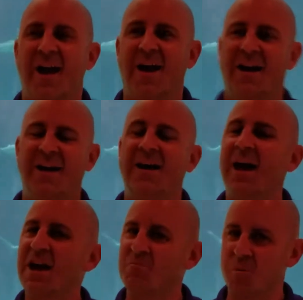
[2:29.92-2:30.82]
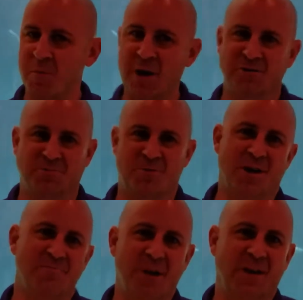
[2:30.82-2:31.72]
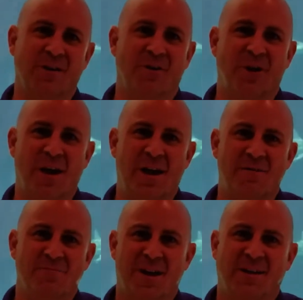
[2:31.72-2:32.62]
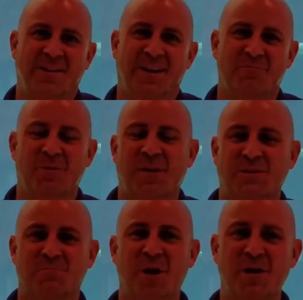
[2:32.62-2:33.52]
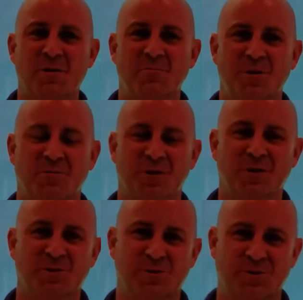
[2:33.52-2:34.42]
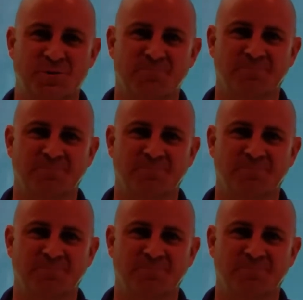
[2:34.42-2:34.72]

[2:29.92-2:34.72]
I am about to ride Mako. I have not yet, but that's my hope here very soon.